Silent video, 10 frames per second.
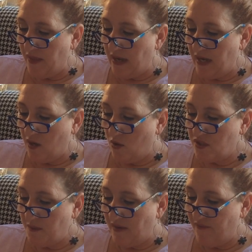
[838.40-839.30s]
then I go
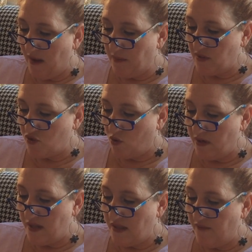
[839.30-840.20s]
to my fabric drawer
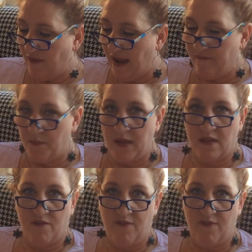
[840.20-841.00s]
and see if I have a piece of